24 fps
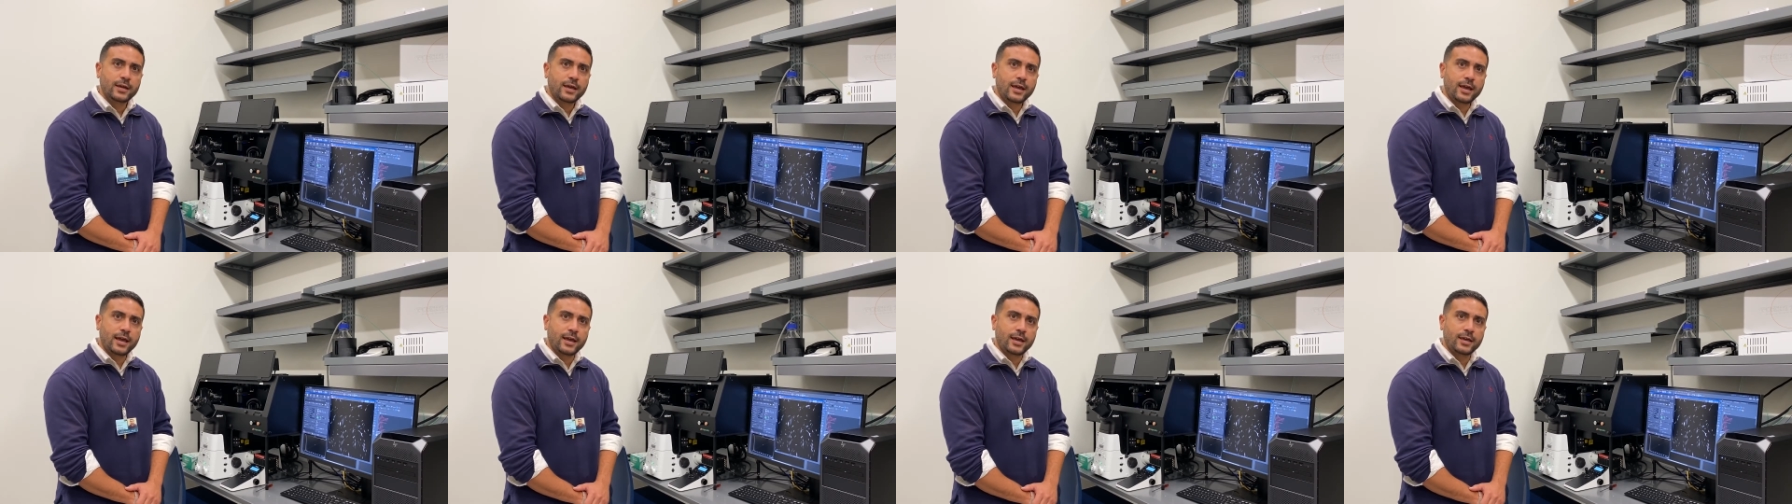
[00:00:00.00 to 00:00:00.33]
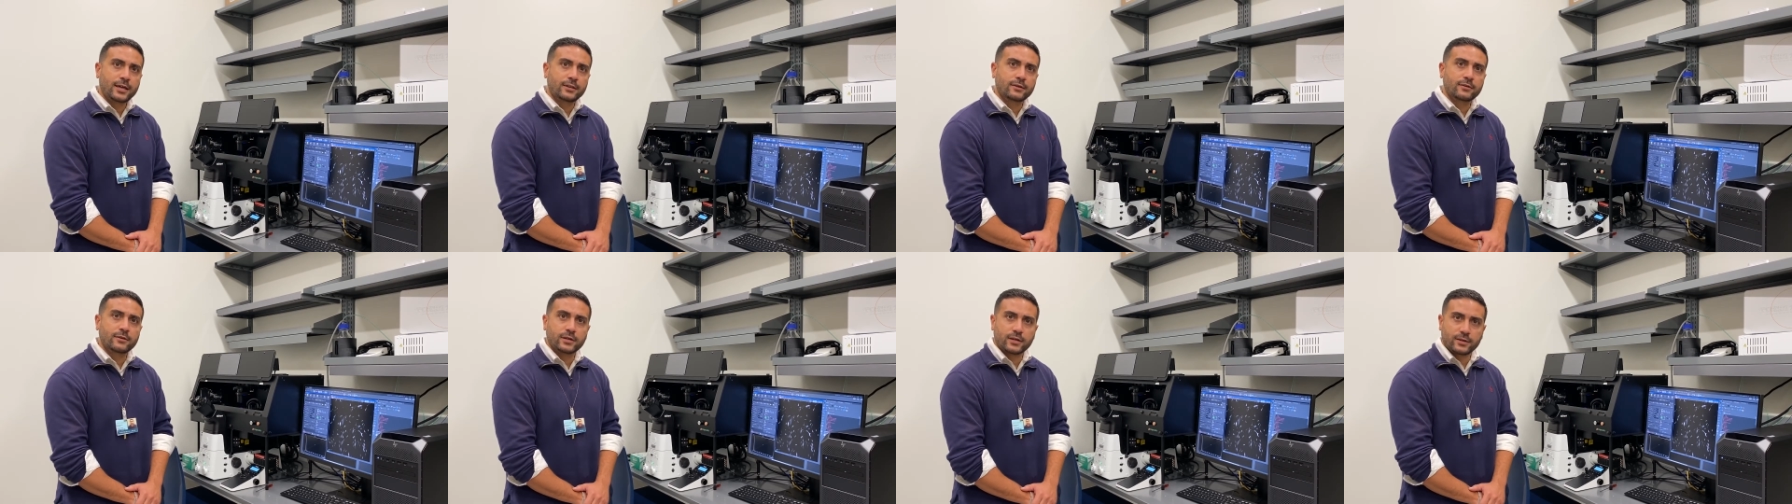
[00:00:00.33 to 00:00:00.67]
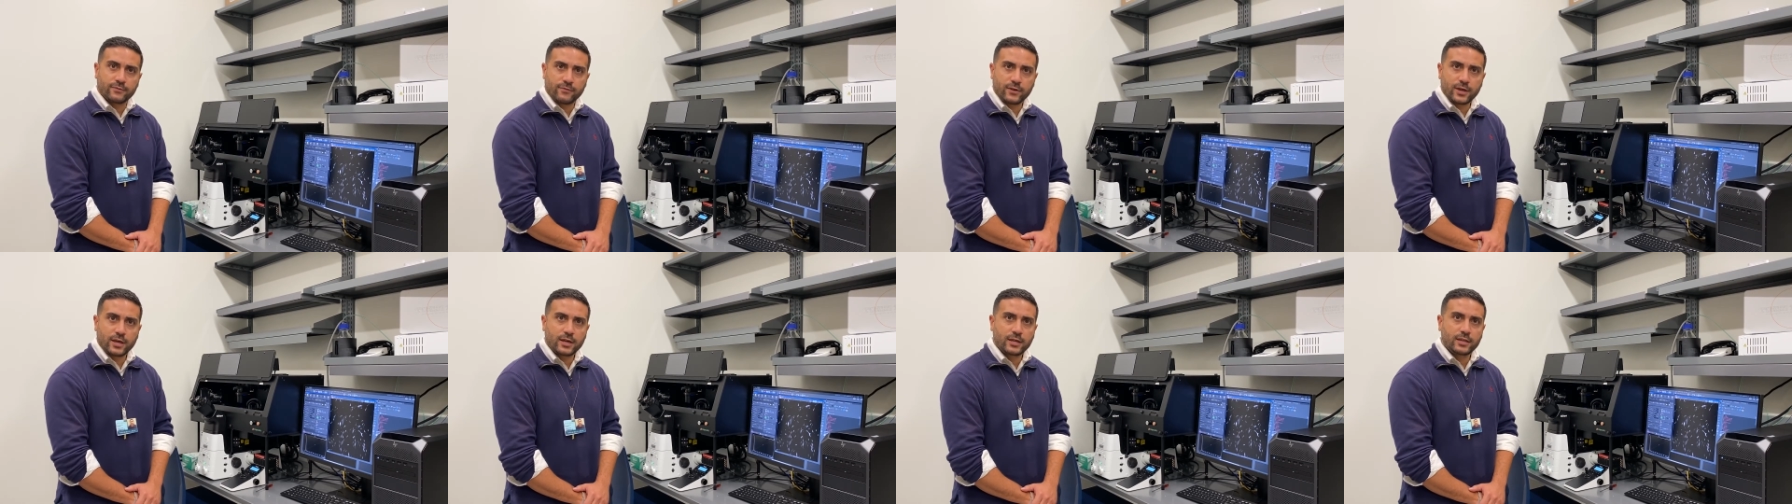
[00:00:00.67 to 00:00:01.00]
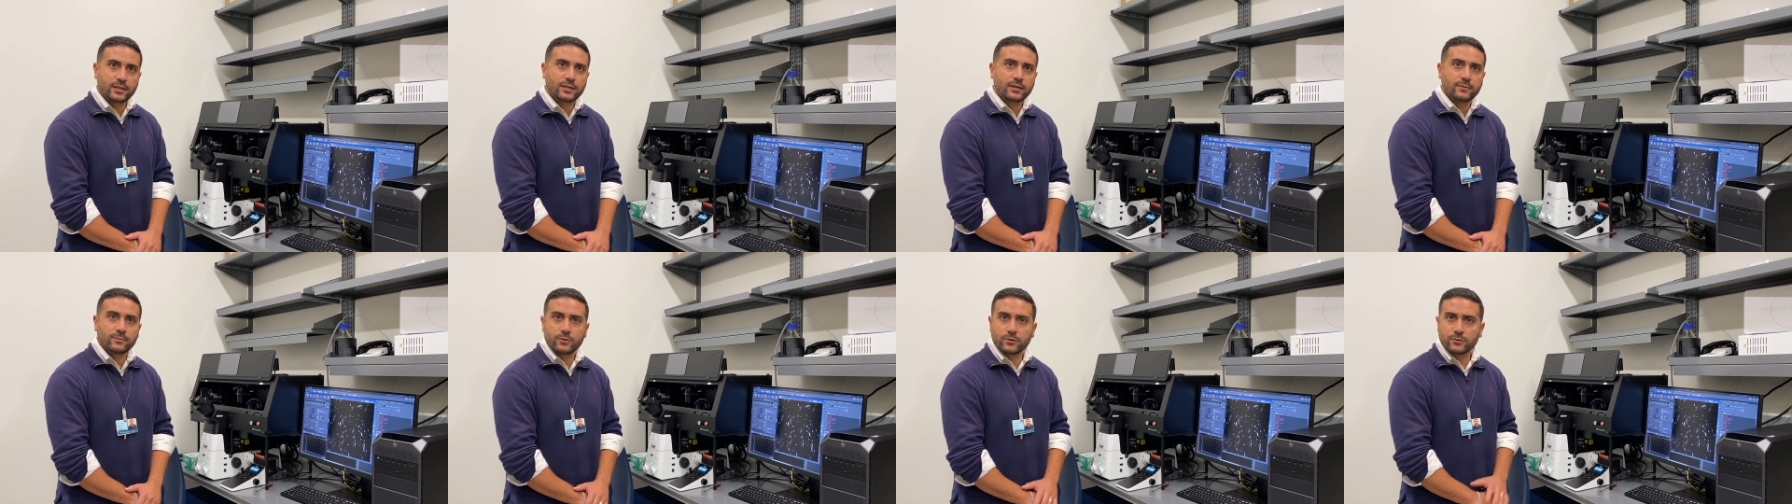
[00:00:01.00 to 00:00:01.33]
and evade
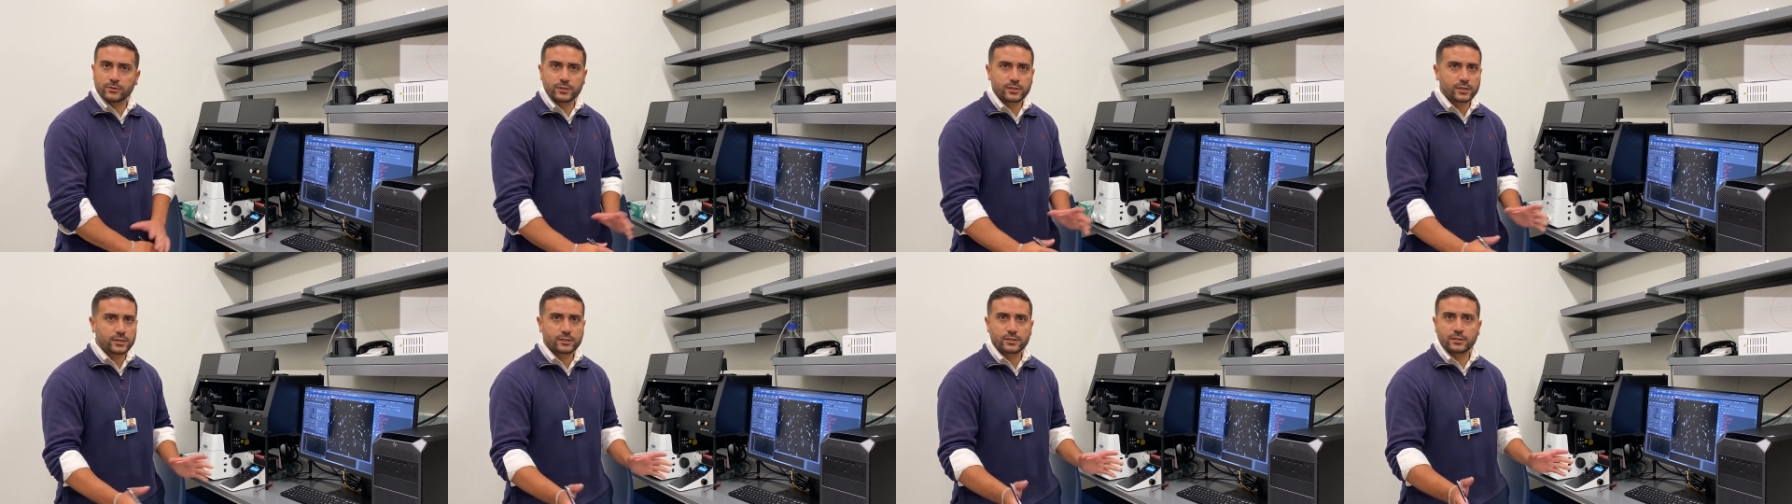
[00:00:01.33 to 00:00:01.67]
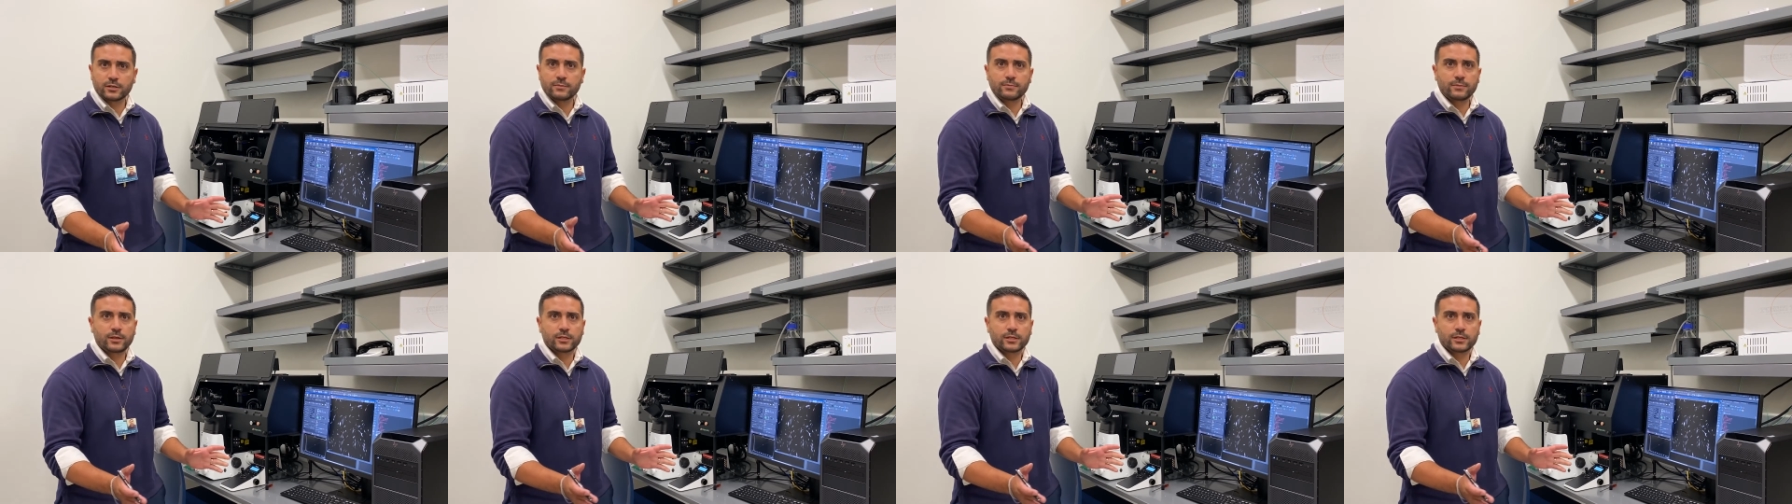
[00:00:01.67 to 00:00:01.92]
the immune system